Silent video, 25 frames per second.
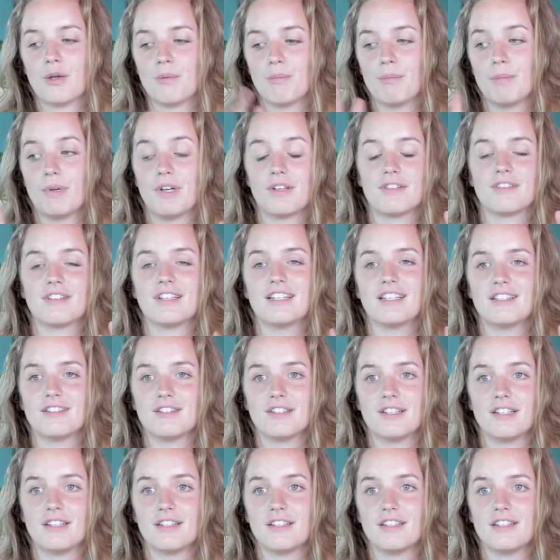But in
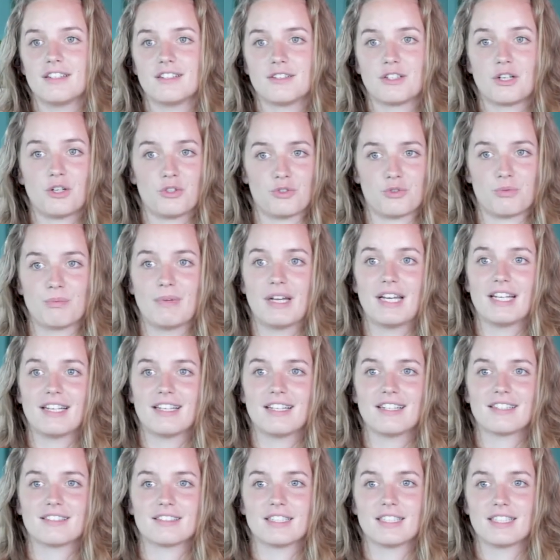the
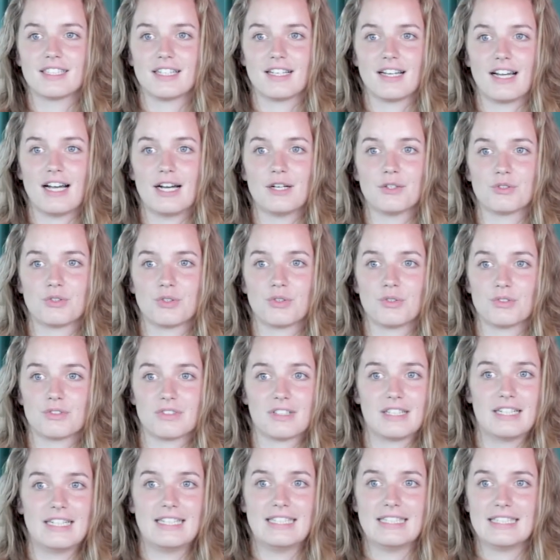cosmetics and the household
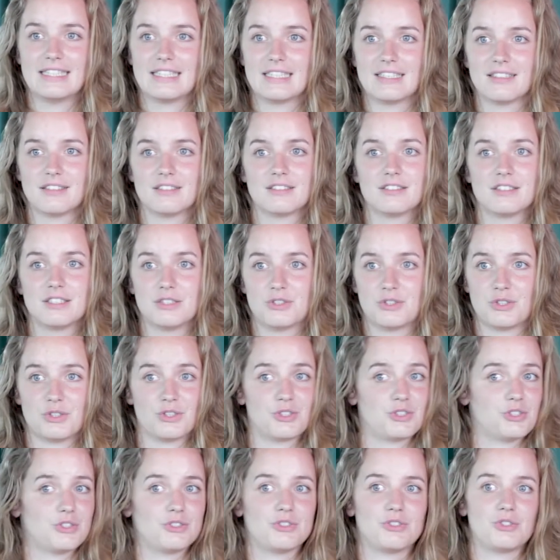cleaning
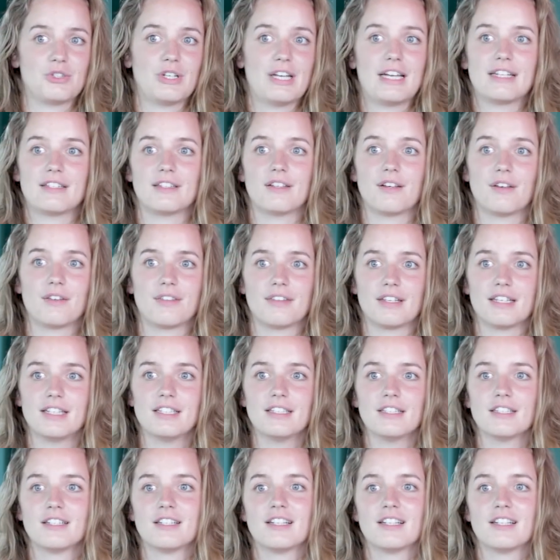detergents, you had nothing.